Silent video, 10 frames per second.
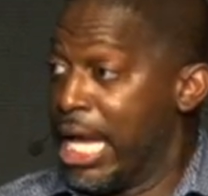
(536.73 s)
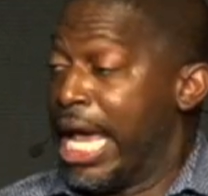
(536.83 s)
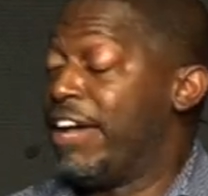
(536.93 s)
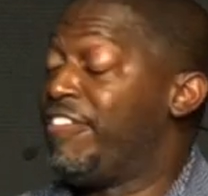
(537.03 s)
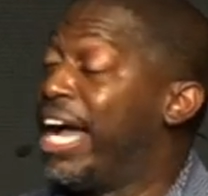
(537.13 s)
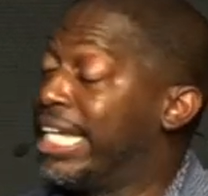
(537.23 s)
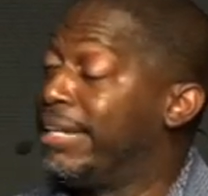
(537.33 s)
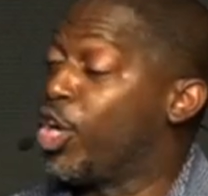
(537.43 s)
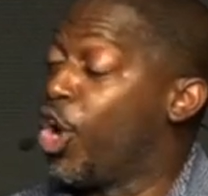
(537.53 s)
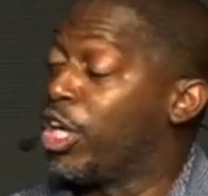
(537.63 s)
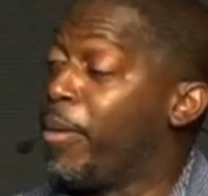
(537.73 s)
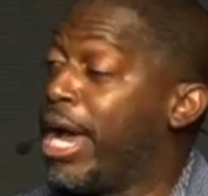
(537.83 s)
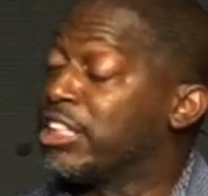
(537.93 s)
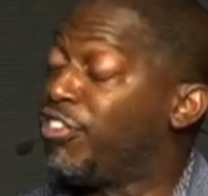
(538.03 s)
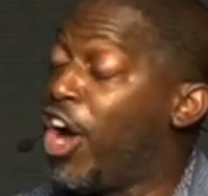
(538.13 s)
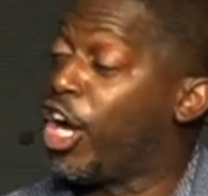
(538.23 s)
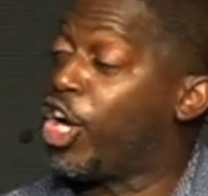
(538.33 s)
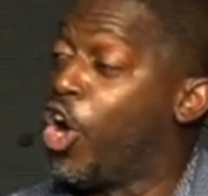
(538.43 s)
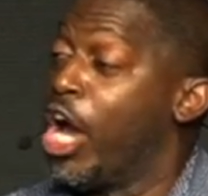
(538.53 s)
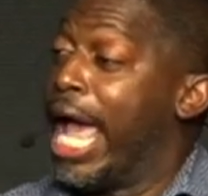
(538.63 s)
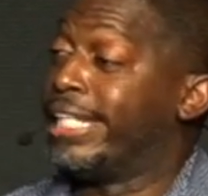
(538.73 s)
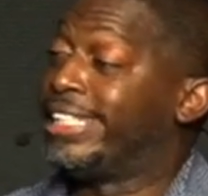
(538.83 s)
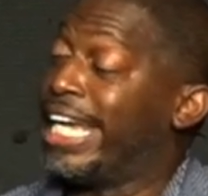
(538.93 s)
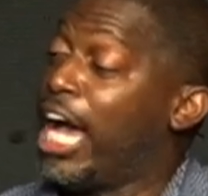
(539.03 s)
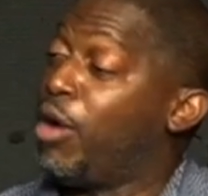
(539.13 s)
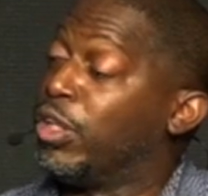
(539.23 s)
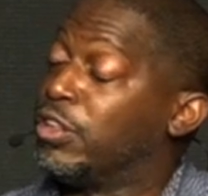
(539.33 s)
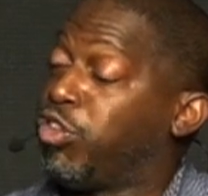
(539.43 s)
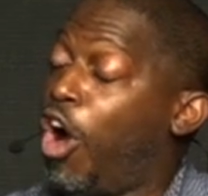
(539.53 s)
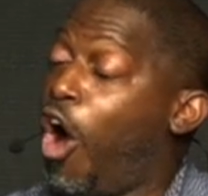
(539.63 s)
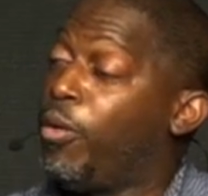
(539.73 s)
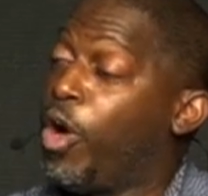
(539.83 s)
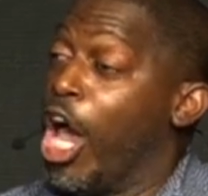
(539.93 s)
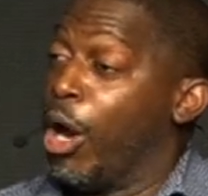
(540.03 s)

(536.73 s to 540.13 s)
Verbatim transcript: If I keep going to Wells Fargo and take out withdrawal,